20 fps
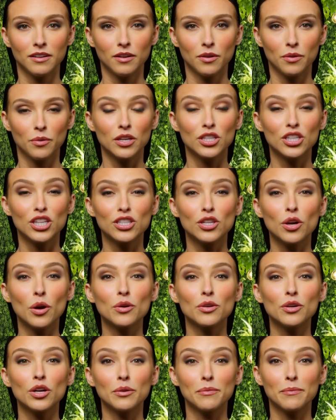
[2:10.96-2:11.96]
When she
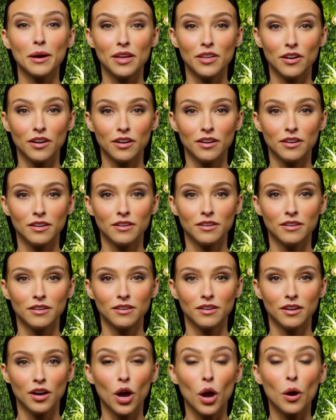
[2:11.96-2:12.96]
told her mother,
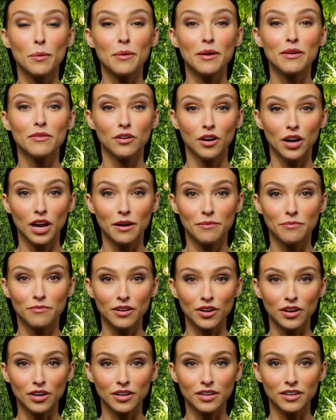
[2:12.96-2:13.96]
hoping for
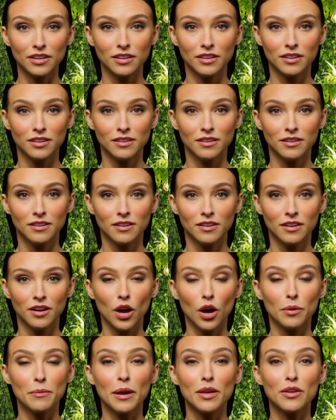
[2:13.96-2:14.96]
comfort,
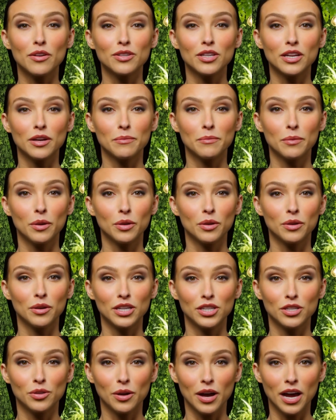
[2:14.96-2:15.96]
her mother didn't pull her
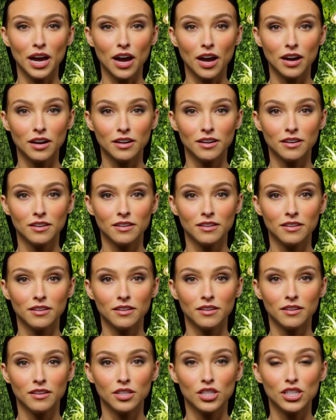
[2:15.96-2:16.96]
into a hug.
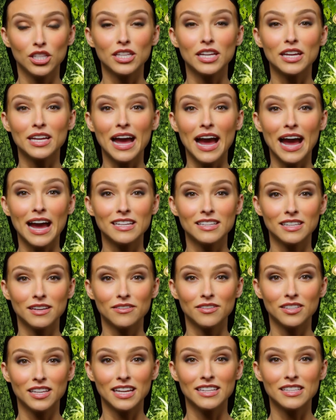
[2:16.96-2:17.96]
She didn't ask if
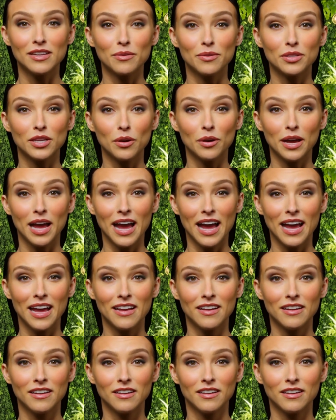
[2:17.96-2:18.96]
Stacey was
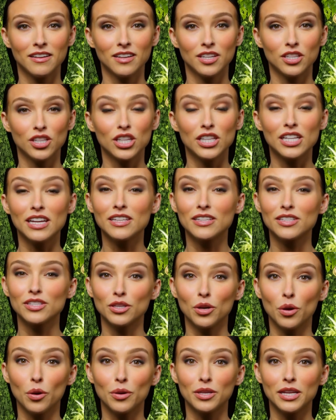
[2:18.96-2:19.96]
okay. She didn't
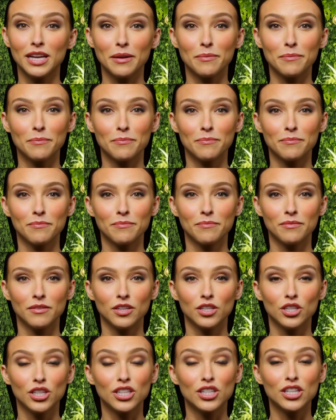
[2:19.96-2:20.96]
scold him.
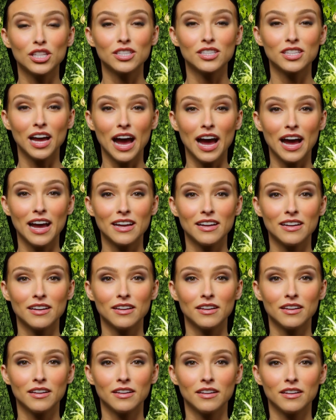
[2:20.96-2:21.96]
She just sighed.
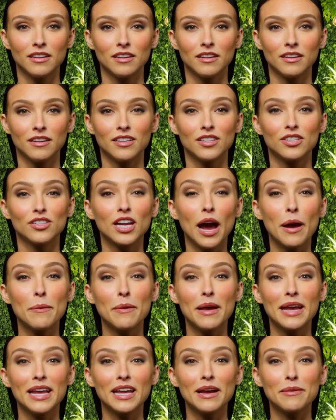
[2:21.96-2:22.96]
"Stop
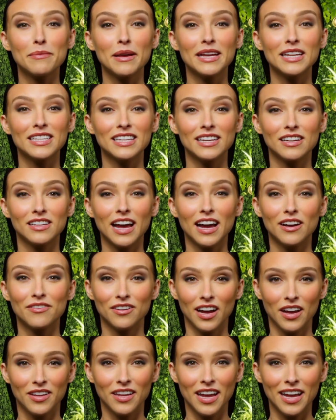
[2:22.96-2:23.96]
making a big deal out of
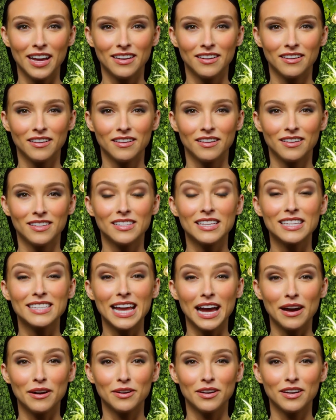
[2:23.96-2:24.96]
nothing. Sit
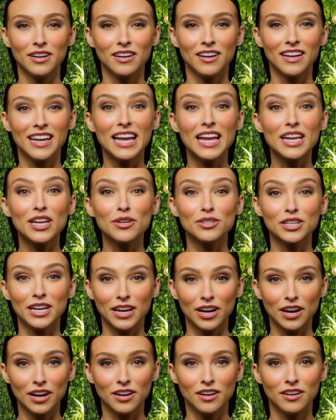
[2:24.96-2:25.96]
down. Eat your
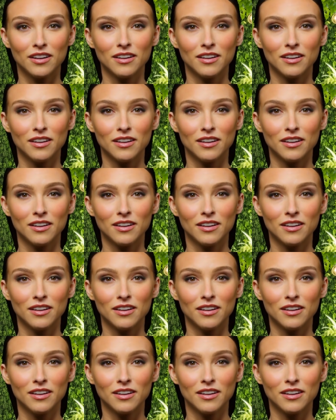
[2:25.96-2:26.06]
dinner."